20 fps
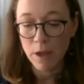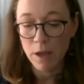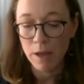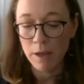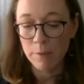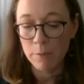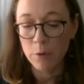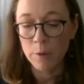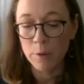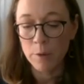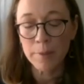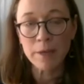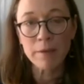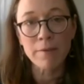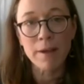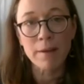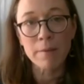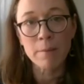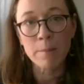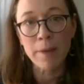or be
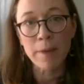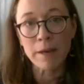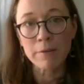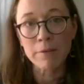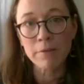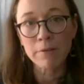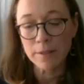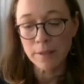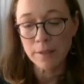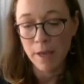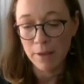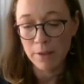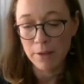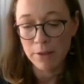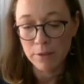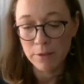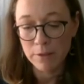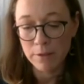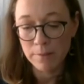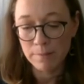a benefit to
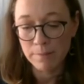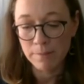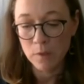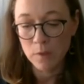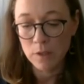others.